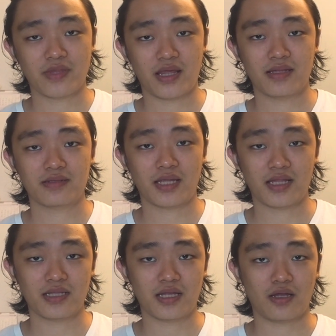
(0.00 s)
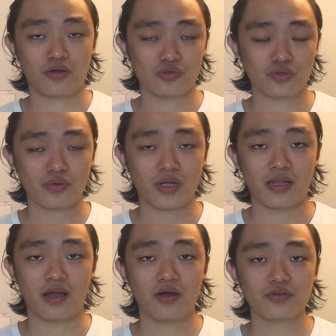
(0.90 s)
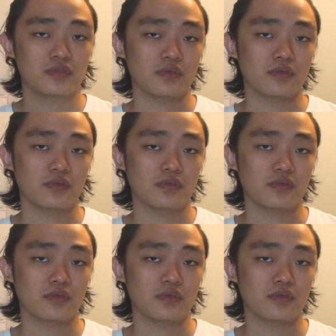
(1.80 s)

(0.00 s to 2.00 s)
than at the condo and house.